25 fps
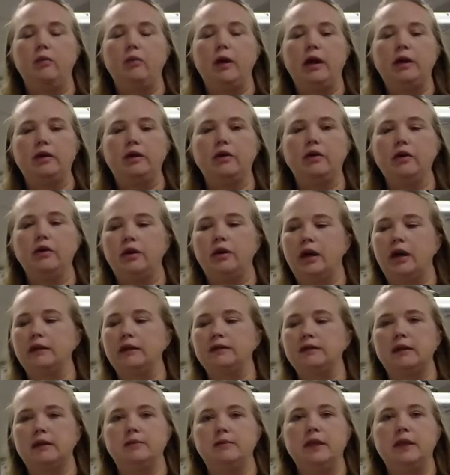whether or not
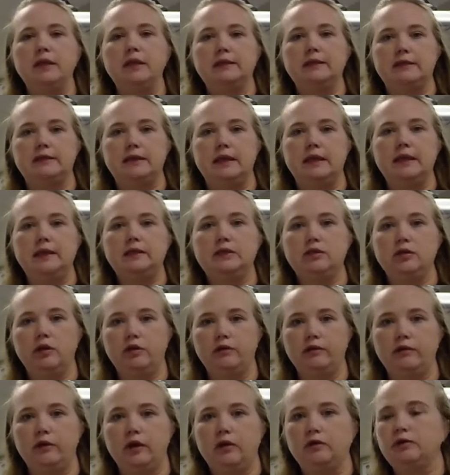something sinks
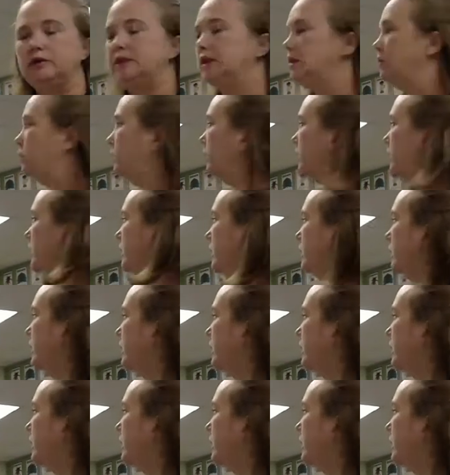or floats in water.